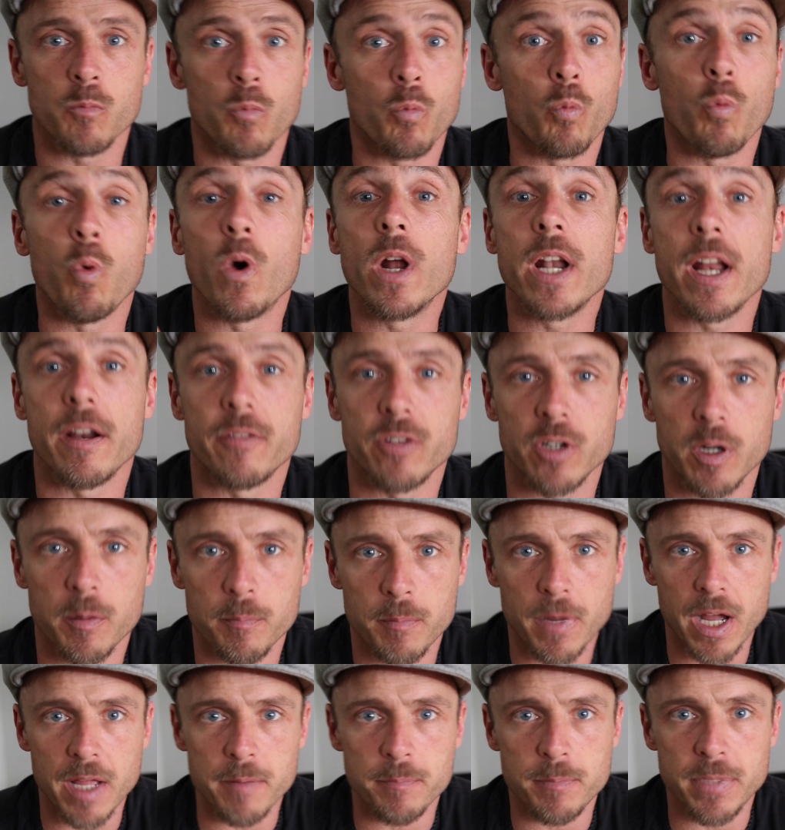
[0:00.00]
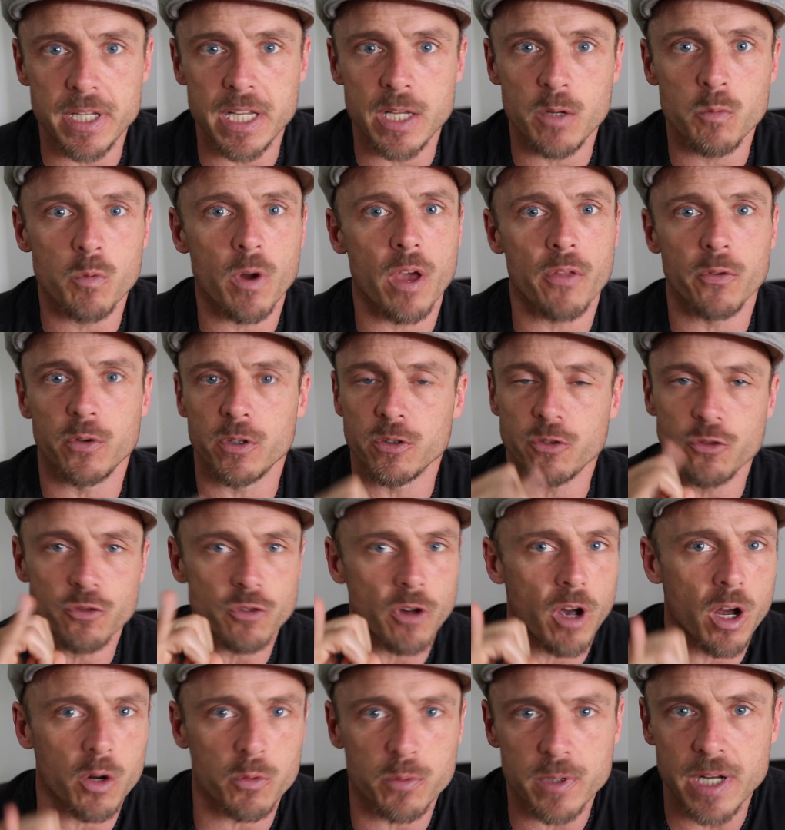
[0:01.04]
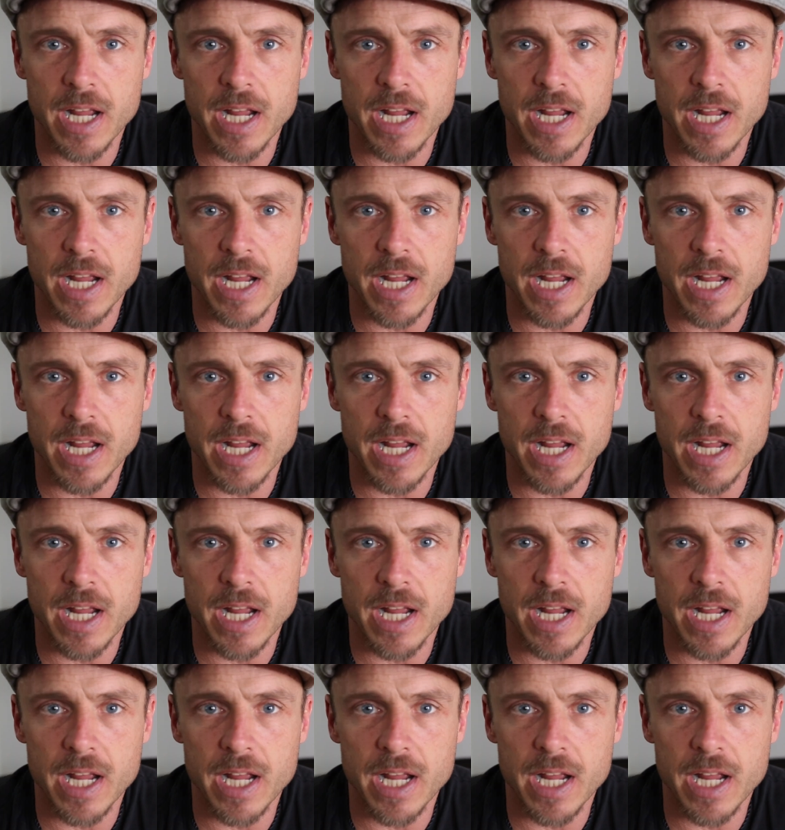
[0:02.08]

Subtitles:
whatever it might be, whether it's dog